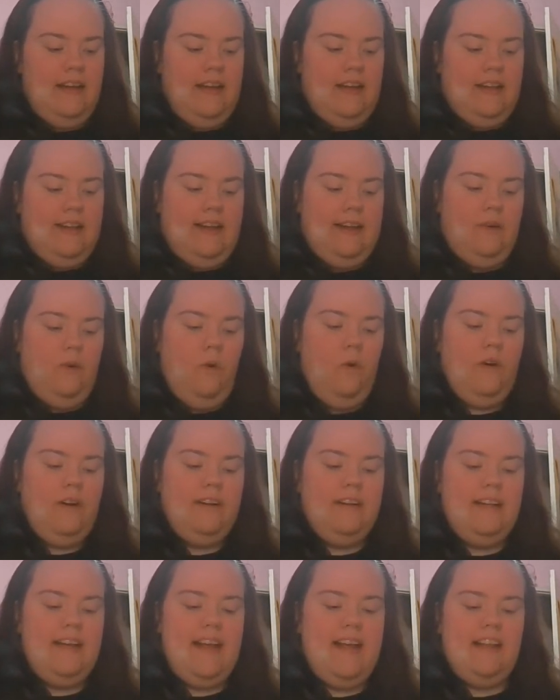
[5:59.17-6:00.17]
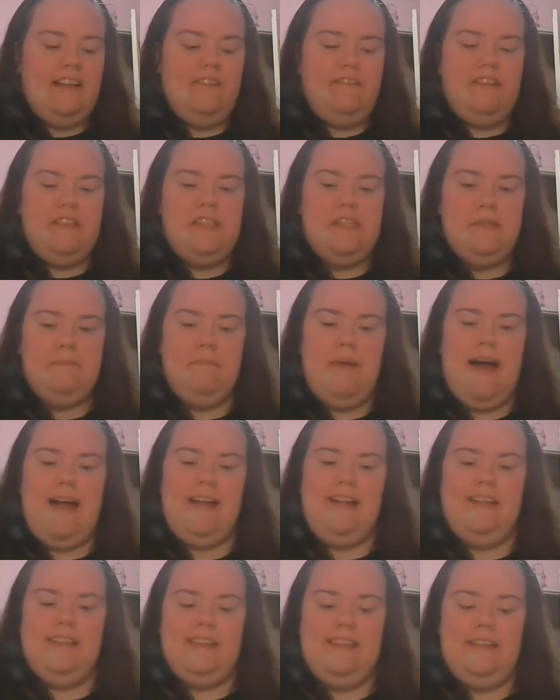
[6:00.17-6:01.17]
And Horton the elephant
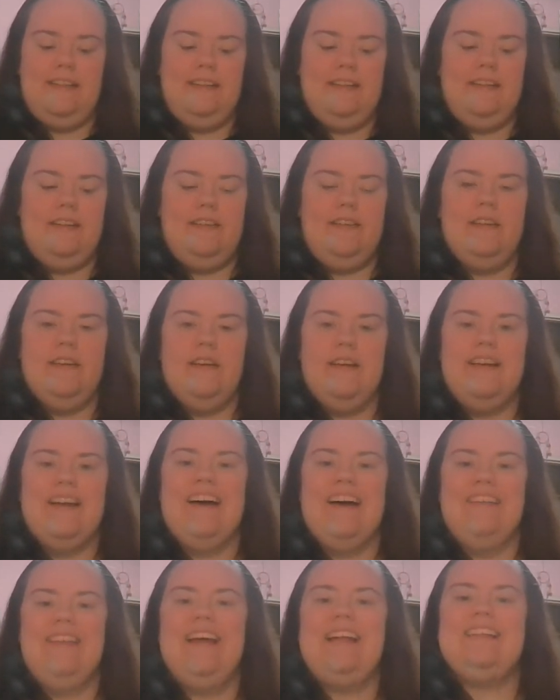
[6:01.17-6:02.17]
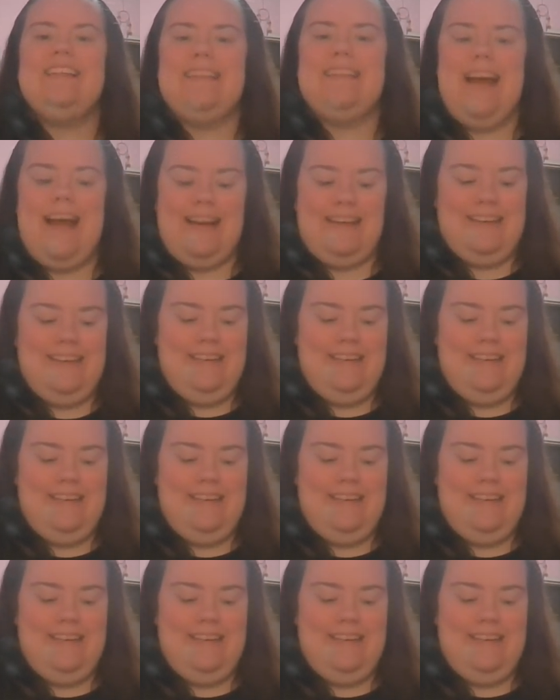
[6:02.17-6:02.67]
smiled. Now that's that.